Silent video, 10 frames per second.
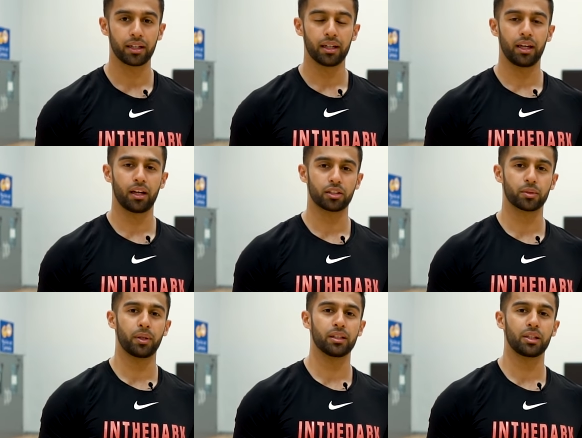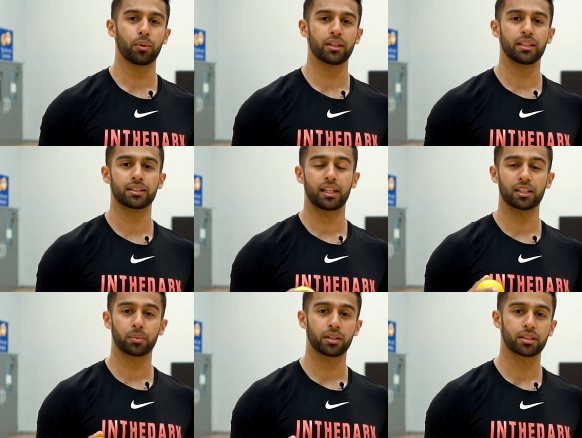it. And ultimately, with this
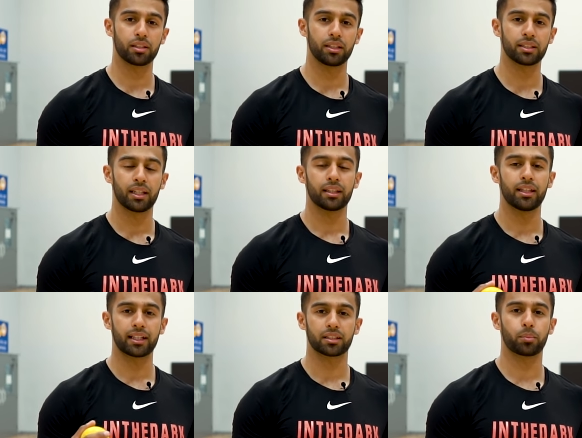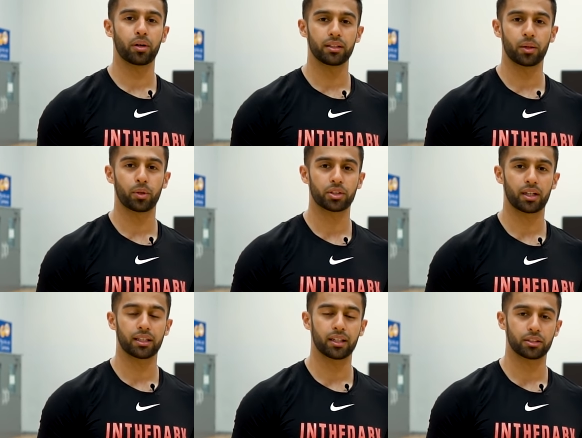Tennis Ball Series, that's the point that we're
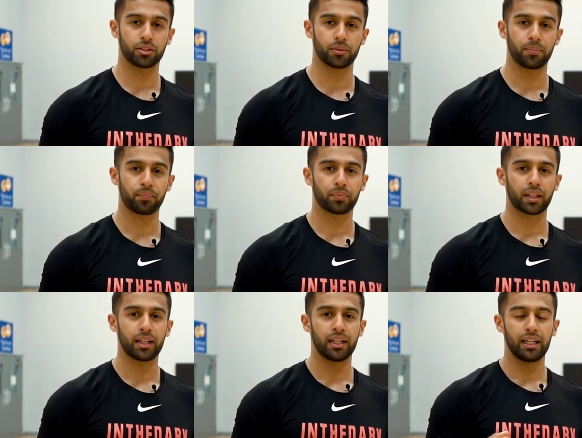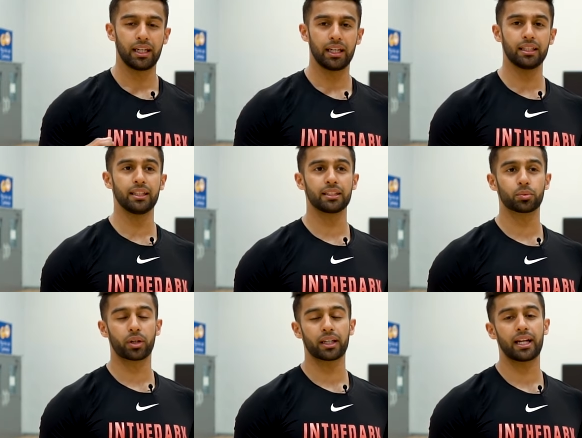trying to get to. In this,
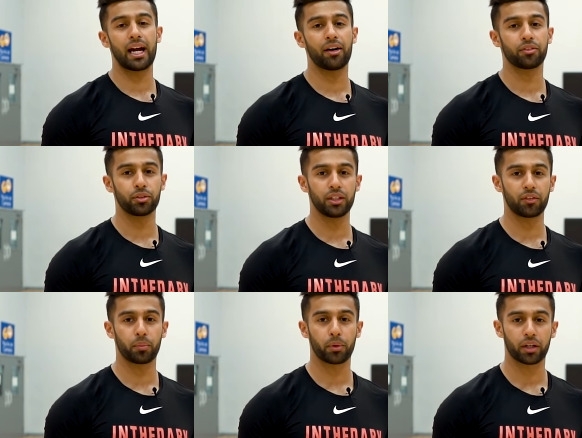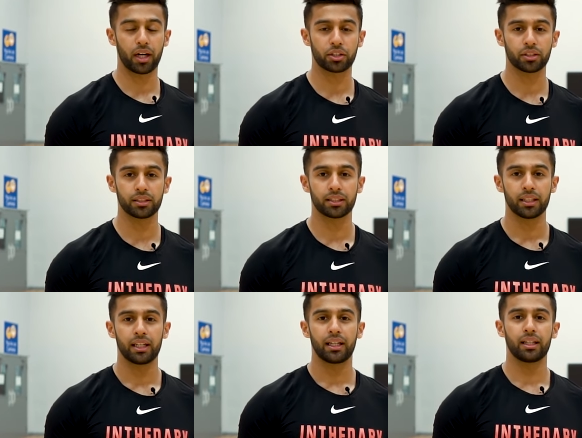we're going to have three different progressions.
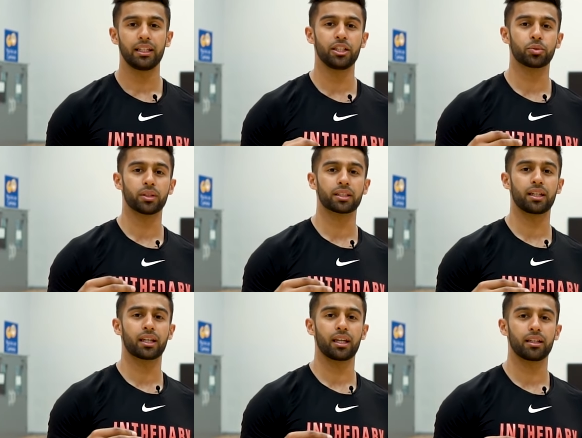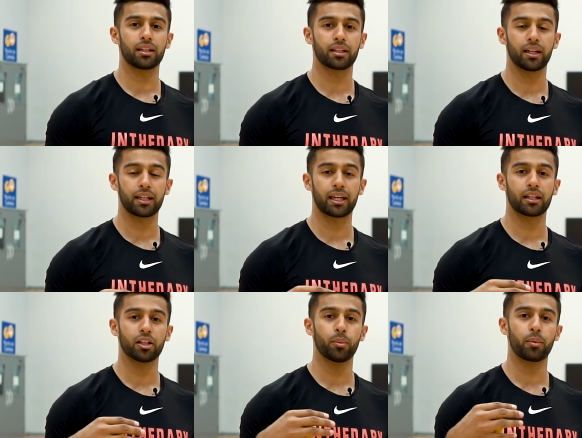Each one's gonna get, gonna get
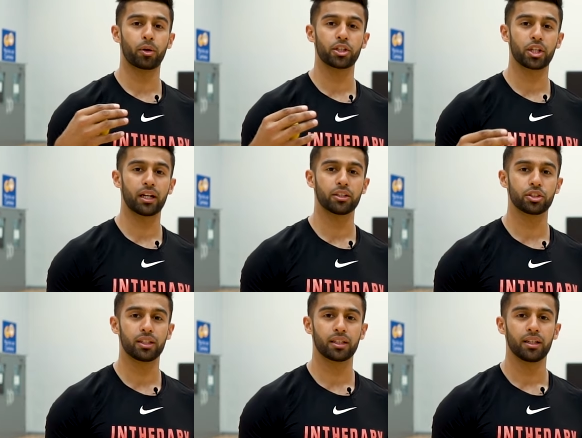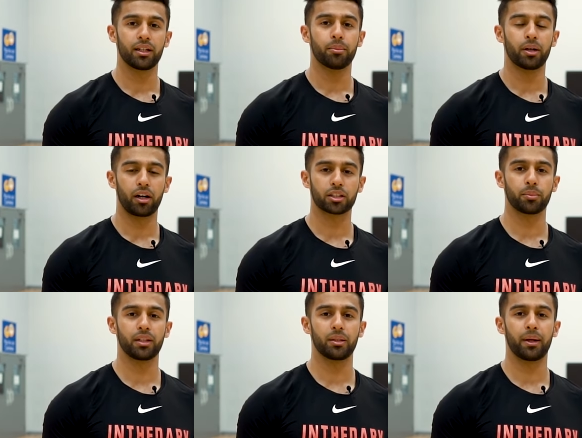a little bit more challenging, but
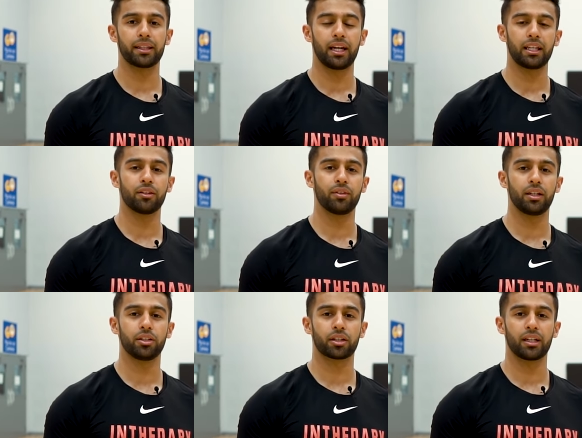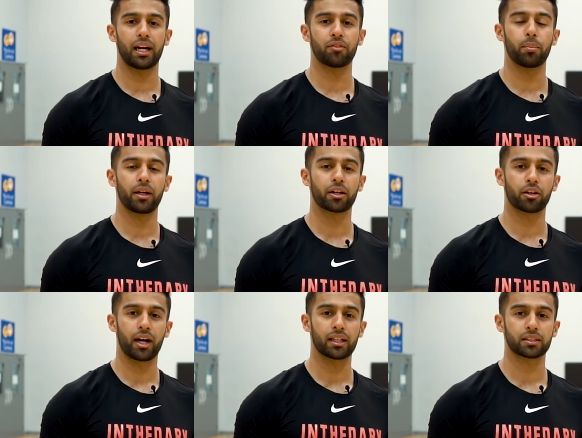ultimately by the end of it, you're gonna have a better
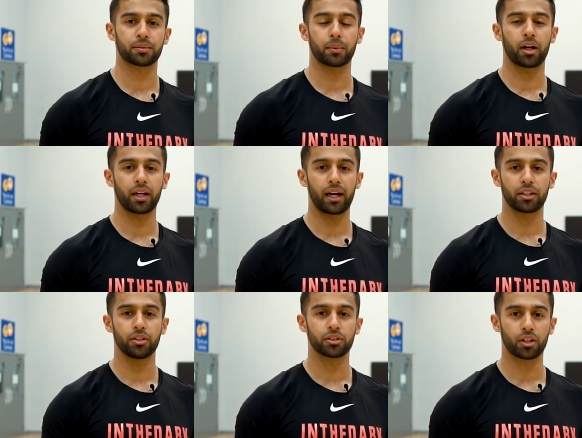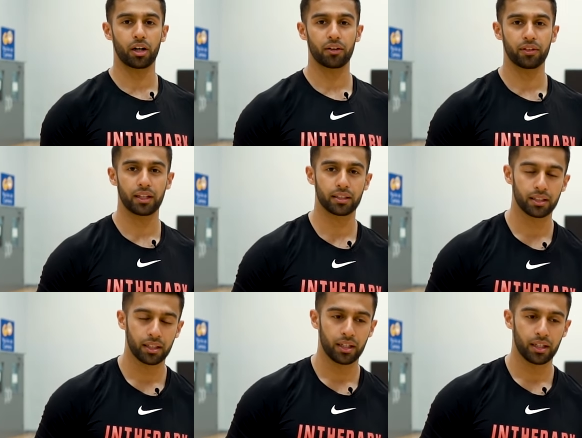grasp on how to use your offhand.